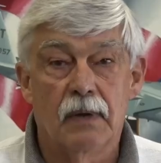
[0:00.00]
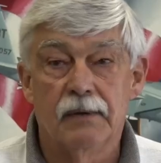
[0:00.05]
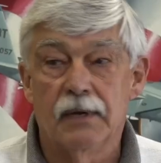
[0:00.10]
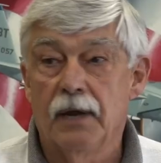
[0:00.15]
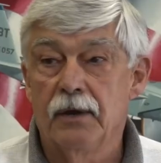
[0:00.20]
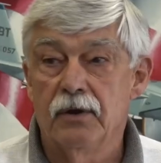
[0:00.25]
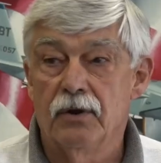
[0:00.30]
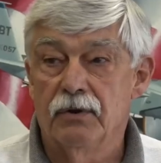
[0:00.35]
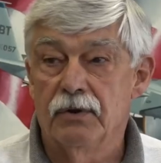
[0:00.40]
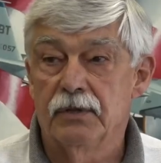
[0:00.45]
I'm
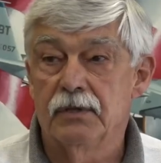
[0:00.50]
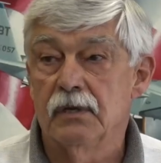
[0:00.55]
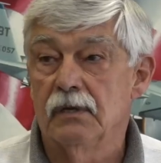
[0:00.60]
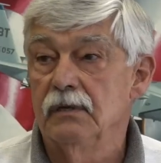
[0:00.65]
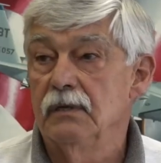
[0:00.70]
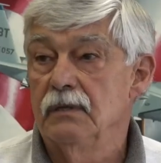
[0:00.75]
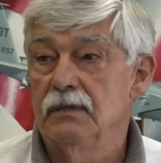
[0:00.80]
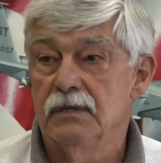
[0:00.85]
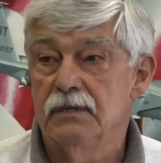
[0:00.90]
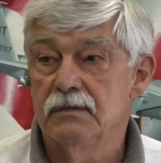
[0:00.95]
not here to tell
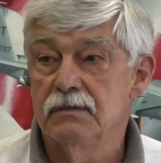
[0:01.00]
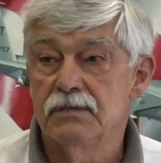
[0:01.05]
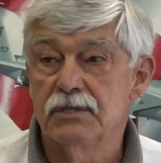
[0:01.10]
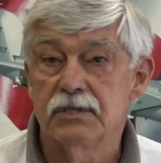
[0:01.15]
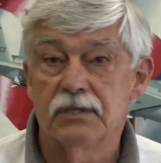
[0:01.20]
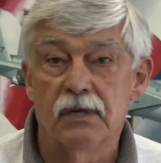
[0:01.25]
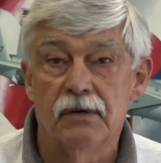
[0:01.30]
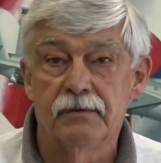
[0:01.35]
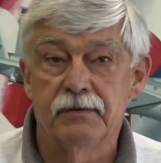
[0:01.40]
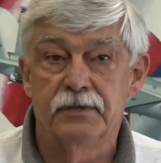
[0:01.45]
you that
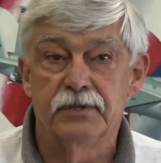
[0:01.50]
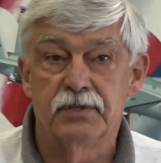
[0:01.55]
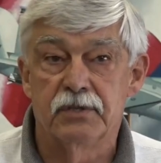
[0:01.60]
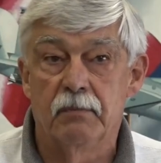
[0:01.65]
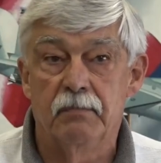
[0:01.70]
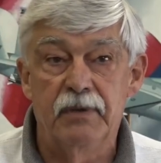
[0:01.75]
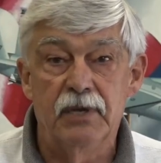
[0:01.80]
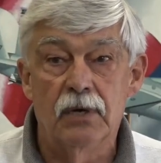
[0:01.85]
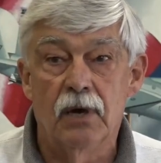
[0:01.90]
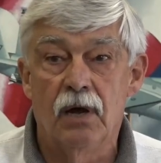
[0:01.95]
stealth is the
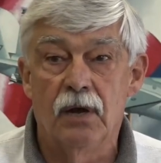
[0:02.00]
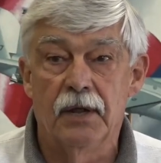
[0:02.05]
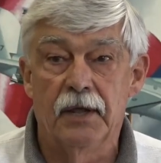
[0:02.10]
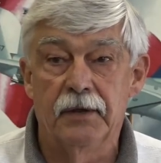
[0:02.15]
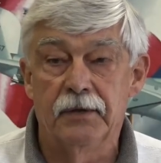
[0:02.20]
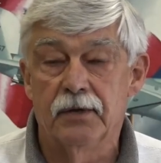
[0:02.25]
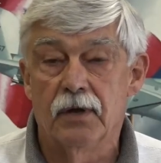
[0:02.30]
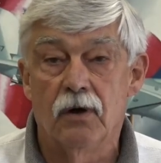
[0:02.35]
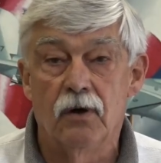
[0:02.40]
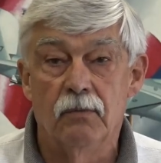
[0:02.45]
be-all,
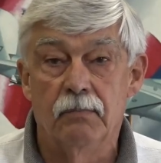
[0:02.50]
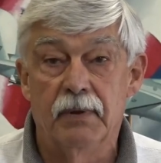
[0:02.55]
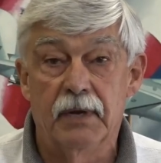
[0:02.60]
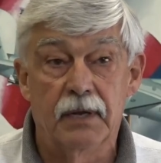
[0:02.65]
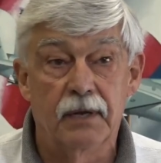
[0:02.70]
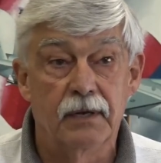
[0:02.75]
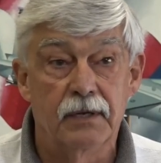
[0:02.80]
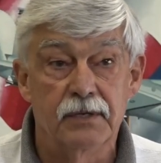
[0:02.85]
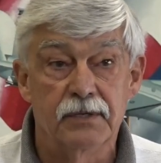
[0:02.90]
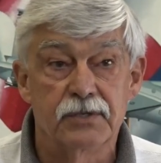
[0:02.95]
end-all, but
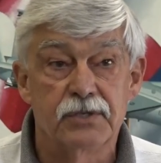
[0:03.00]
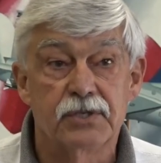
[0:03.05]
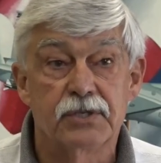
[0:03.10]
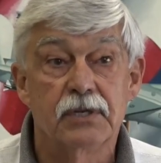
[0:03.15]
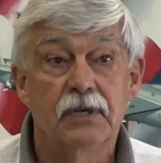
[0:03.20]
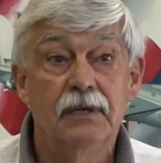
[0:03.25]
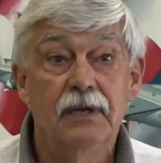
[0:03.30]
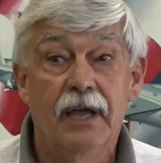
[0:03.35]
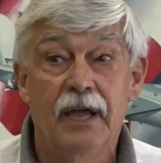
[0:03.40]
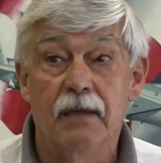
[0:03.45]
it is
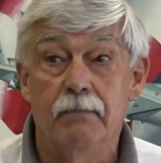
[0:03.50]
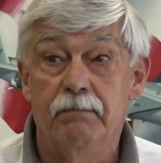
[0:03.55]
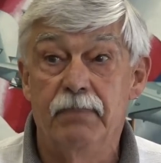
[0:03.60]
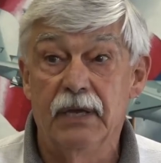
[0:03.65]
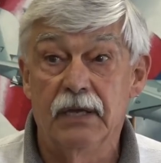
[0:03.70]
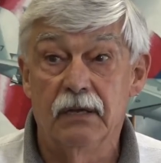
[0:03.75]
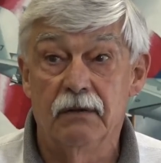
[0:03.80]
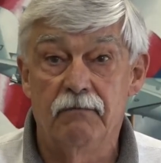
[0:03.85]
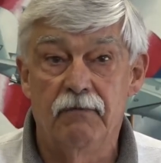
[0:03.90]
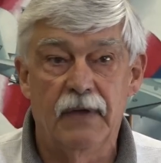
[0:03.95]
a
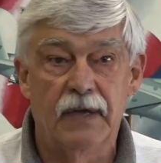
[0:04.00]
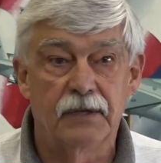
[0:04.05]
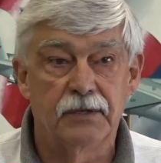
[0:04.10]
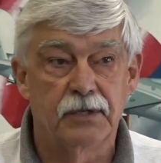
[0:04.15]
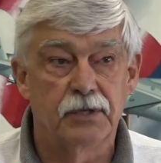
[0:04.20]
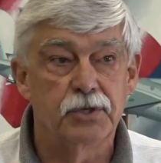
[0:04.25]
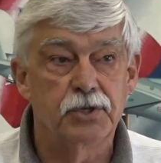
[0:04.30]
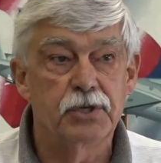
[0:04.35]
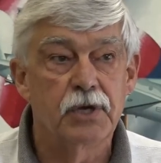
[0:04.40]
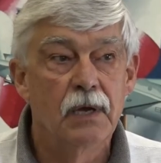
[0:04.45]
big
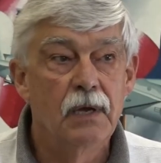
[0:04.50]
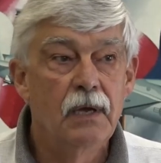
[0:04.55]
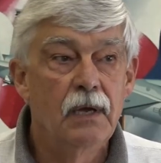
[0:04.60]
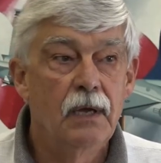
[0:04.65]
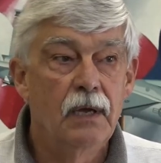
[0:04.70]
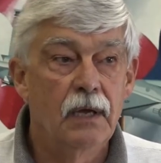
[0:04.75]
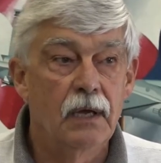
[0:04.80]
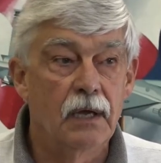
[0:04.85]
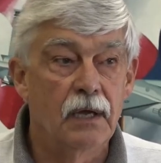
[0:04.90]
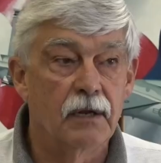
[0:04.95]
advantage.
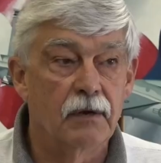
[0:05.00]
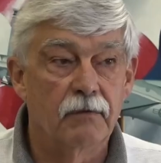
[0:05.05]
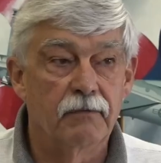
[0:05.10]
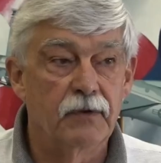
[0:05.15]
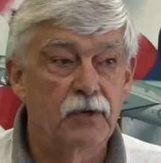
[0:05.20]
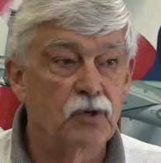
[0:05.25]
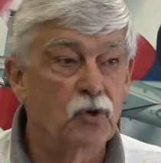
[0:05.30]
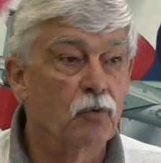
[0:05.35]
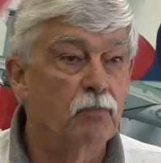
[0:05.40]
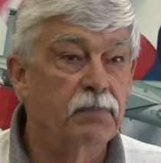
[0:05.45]
And if
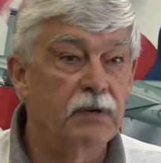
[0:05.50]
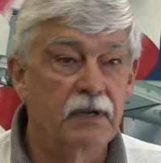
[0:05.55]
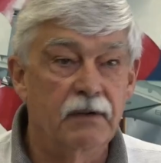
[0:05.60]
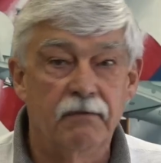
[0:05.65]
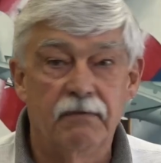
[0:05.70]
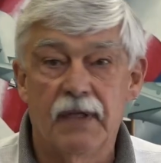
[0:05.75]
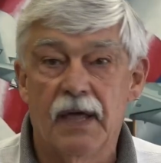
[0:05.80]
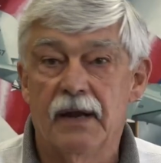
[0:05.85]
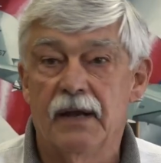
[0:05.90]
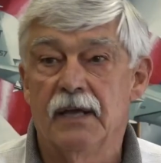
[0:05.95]
you don't
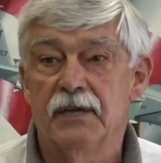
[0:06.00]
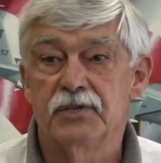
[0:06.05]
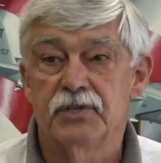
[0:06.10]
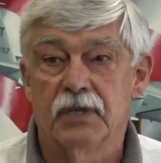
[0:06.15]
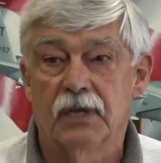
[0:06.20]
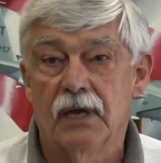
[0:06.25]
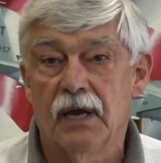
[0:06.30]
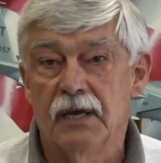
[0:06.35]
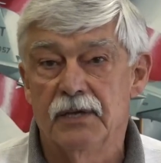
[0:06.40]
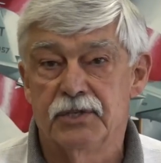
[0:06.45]
believe that, ask
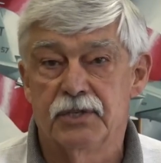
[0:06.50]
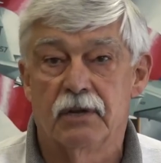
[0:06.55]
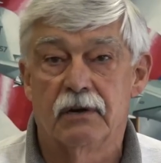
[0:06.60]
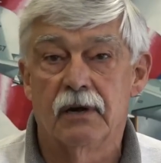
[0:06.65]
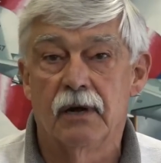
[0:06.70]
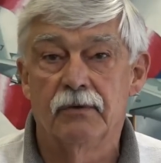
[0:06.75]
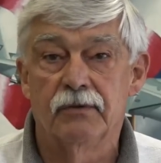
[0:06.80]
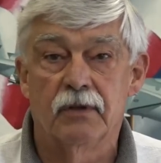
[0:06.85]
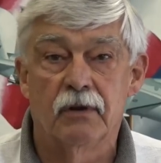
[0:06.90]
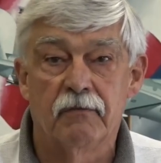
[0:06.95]
the guys that
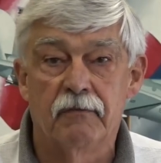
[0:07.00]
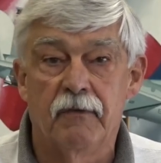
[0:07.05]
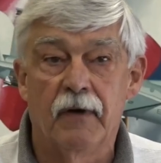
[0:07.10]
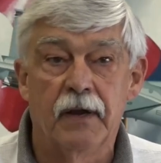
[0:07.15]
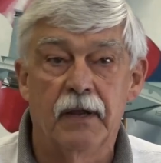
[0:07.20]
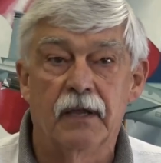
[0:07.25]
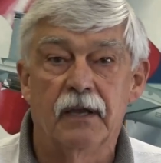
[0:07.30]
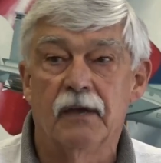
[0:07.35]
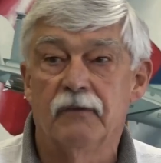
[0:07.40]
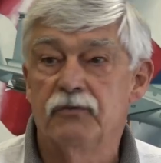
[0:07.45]
are out there
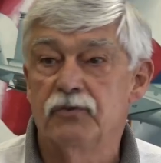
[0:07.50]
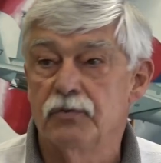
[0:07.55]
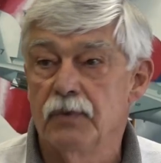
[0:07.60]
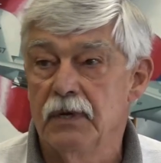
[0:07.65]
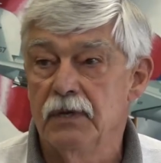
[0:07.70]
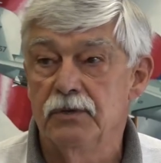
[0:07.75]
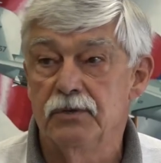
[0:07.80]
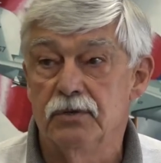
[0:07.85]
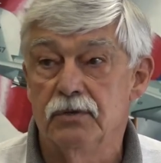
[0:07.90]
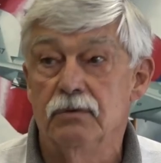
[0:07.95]
fighting
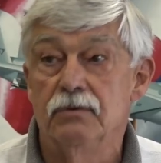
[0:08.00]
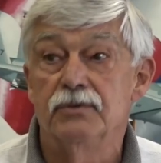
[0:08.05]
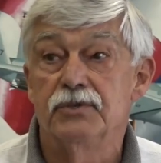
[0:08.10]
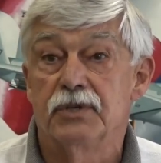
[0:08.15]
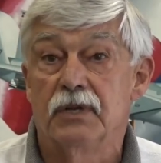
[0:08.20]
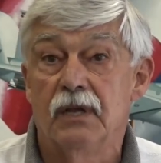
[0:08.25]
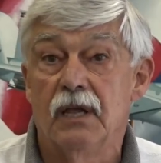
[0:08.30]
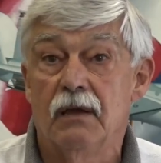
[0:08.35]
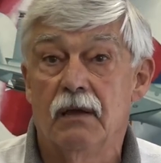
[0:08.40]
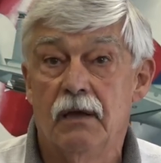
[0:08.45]
F-22s
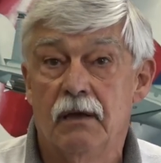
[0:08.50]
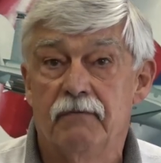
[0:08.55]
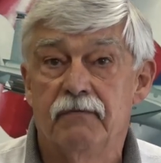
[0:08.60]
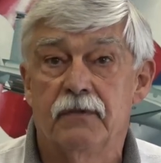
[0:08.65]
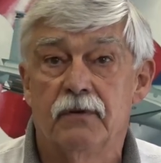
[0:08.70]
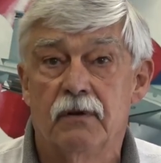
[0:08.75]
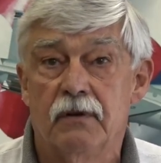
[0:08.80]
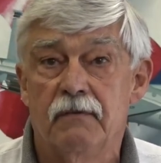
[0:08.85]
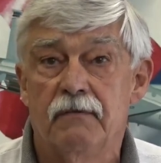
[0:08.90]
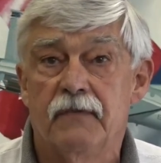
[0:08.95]
and
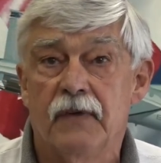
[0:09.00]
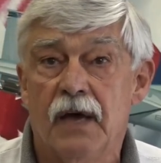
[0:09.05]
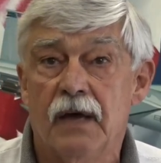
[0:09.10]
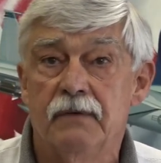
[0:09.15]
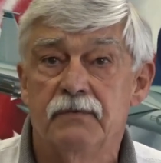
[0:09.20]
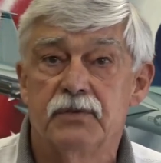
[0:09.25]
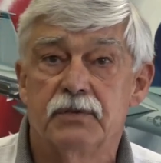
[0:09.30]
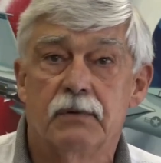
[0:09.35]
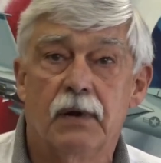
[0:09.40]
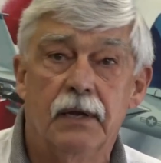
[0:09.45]

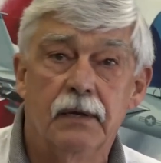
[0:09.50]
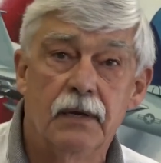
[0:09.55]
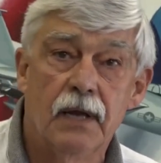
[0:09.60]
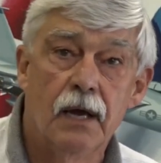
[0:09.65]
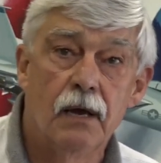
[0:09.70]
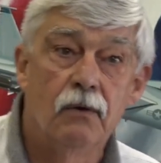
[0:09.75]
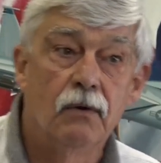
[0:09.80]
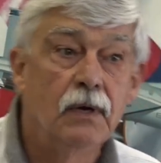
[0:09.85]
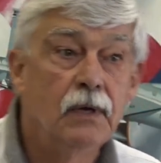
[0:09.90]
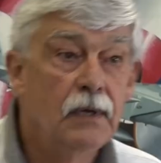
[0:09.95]
F-35s right
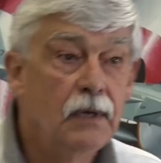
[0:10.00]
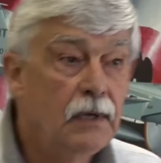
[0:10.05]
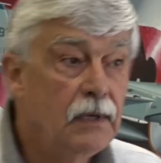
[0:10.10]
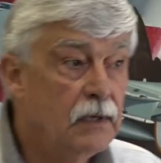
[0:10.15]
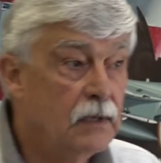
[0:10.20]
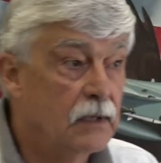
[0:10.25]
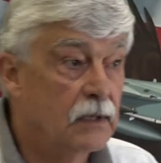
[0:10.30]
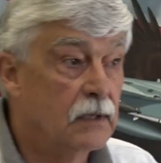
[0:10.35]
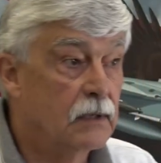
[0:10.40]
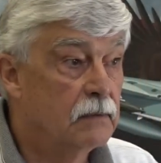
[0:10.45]
now.
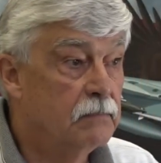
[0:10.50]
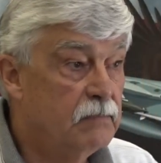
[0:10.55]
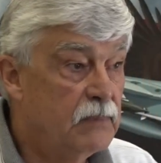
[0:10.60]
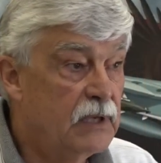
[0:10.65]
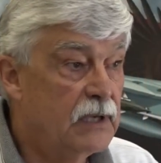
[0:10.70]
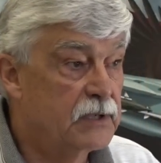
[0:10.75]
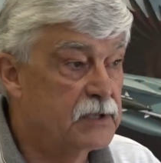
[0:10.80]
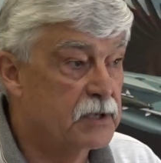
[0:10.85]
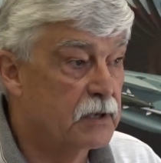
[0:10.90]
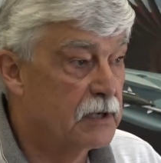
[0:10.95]

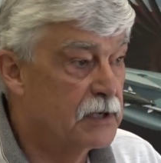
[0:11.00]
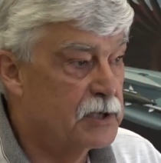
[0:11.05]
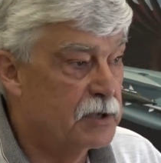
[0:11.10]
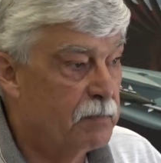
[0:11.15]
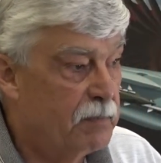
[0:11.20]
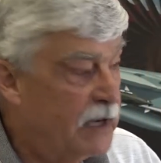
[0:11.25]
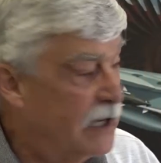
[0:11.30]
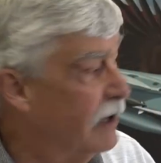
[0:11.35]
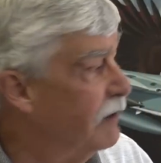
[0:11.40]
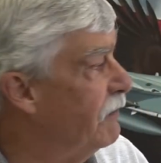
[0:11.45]
It's a
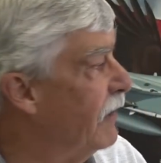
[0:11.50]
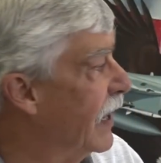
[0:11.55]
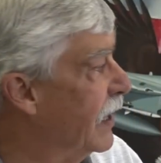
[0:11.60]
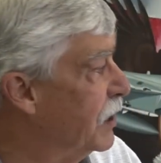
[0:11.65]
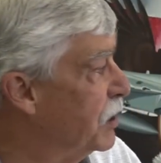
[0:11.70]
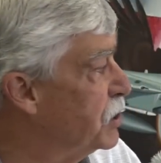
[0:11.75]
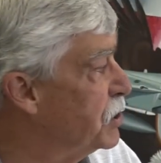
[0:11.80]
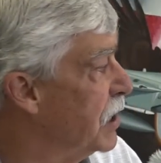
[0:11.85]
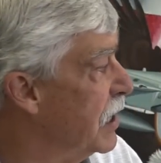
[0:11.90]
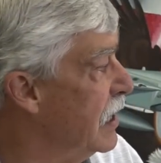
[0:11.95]
big
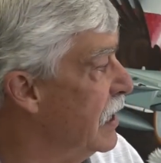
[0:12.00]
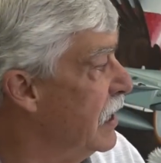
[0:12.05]
advantage.